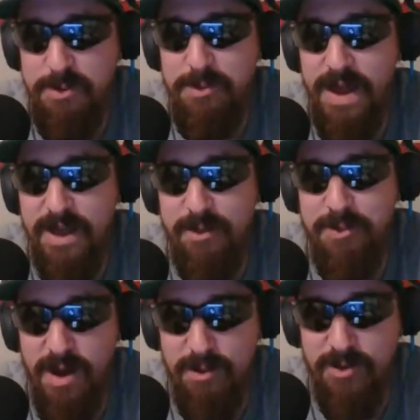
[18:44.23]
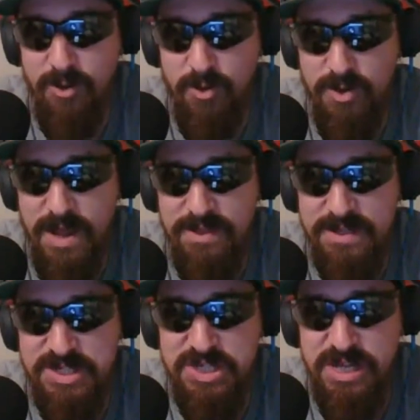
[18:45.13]
a bag of popcorn and the
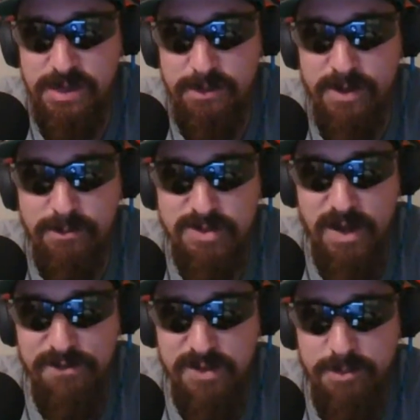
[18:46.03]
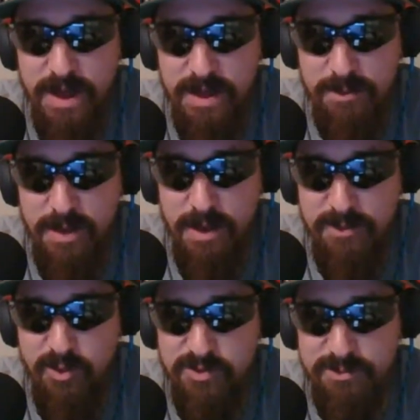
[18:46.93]
steam comes off of the bag of
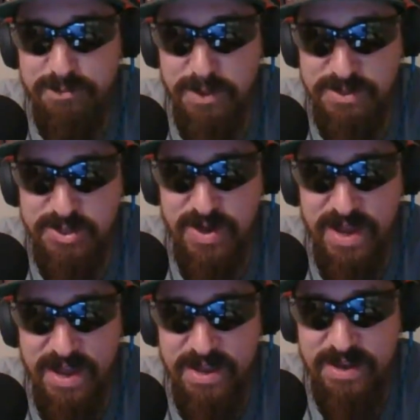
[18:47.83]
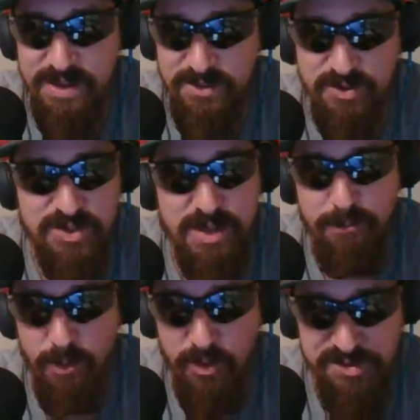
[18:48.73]
popcorn and burns your hand and you say
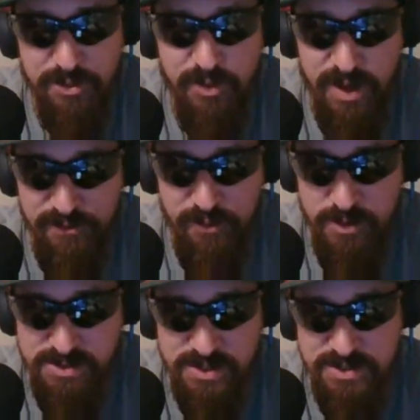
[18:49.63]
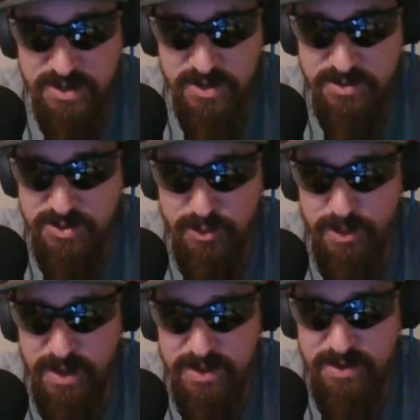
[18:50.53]
multiple F words because it hurts so
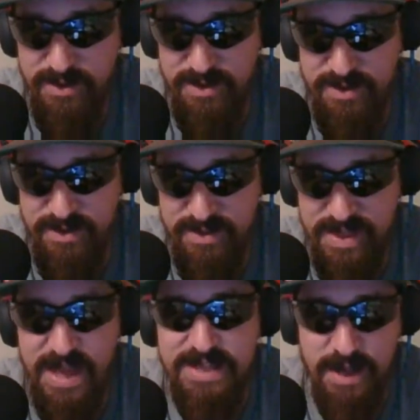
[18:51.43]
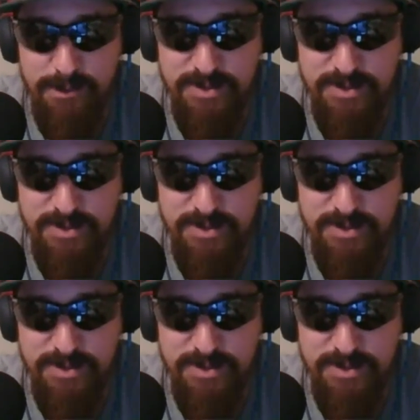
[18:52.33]
bad. That type of